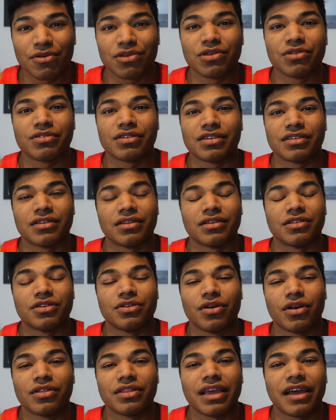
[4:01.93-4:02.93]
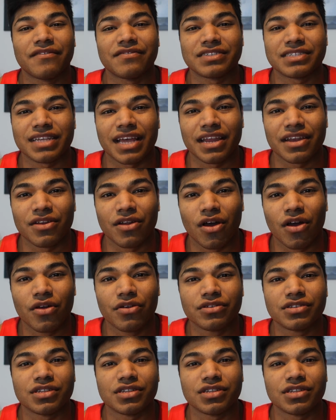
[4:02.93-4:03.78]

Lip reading: You only have to say no